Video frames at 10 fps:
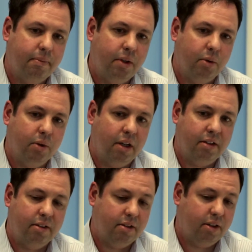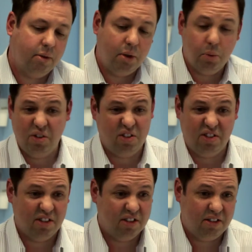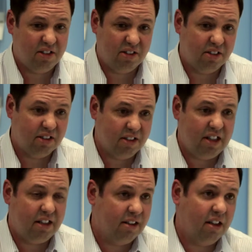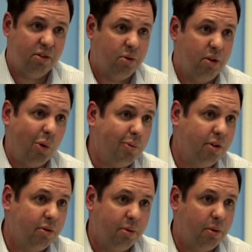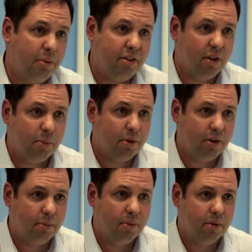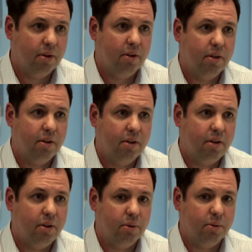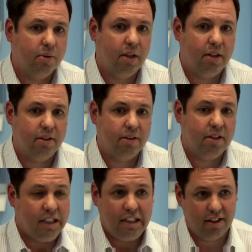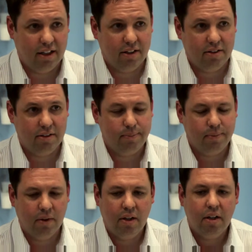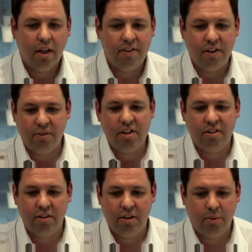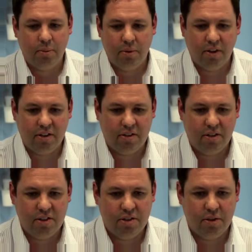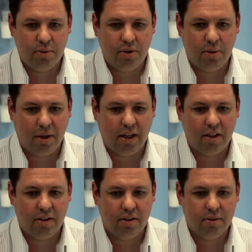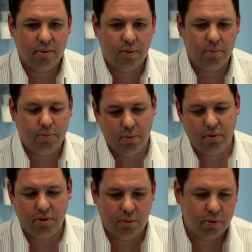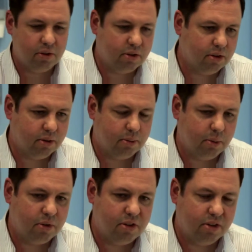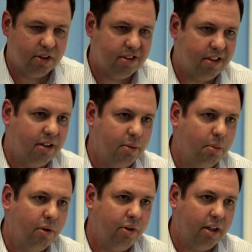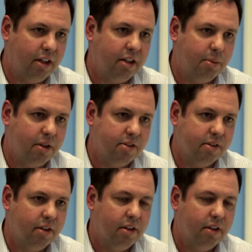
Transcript: He wants us to succeed, and that's quite obvious when we meet up with him. And you need that. I think recently when we've had issues with the bank, we've obviously wanted to extend the borrowing a little bit,